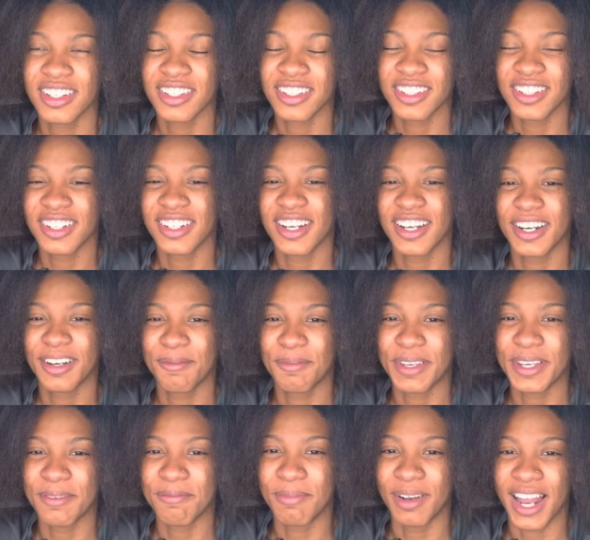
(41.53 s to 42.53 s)
you're going to
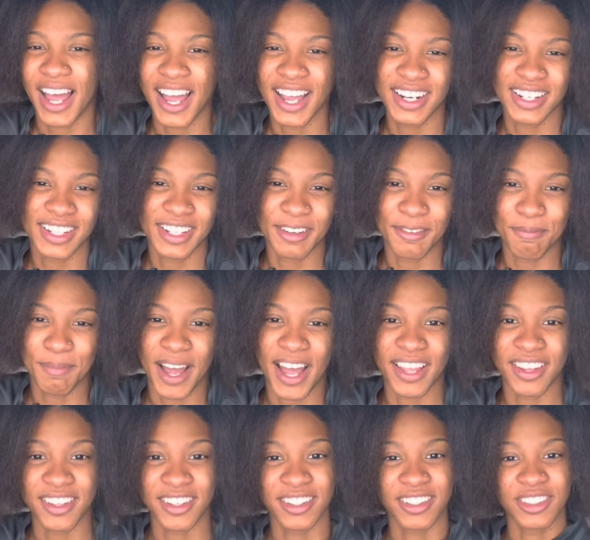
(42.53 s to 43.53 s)
be blinded
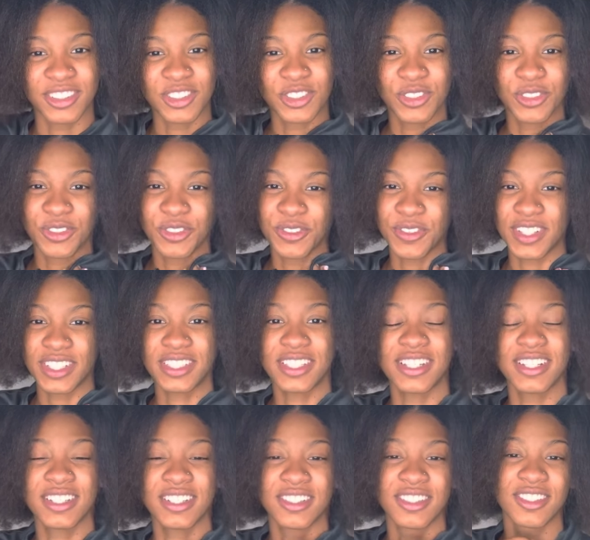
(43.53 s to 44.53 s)
by their true
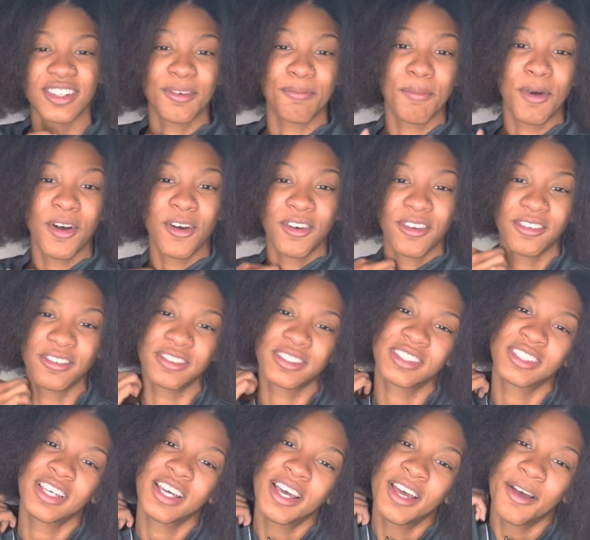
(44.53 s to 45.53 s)
intentions or
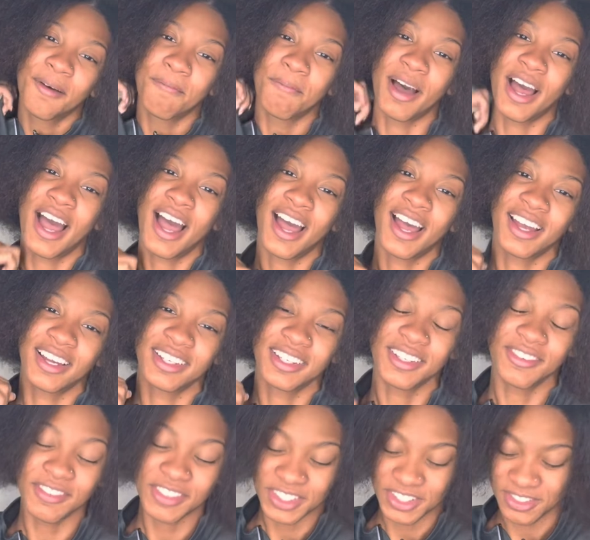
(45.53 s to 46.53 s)
motives behind
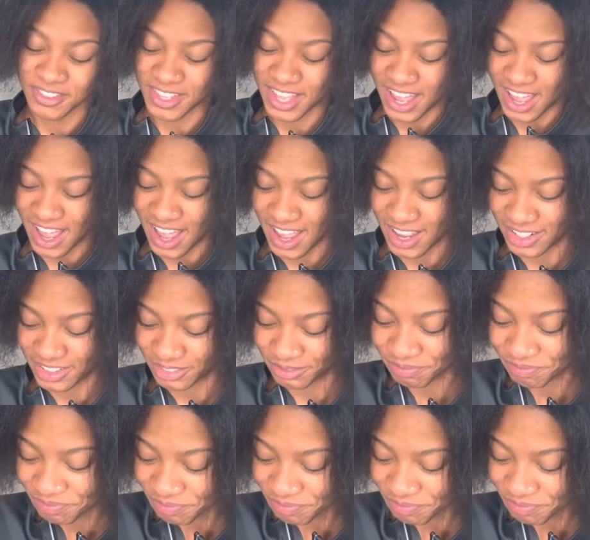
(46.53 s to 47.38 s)
giving you that item.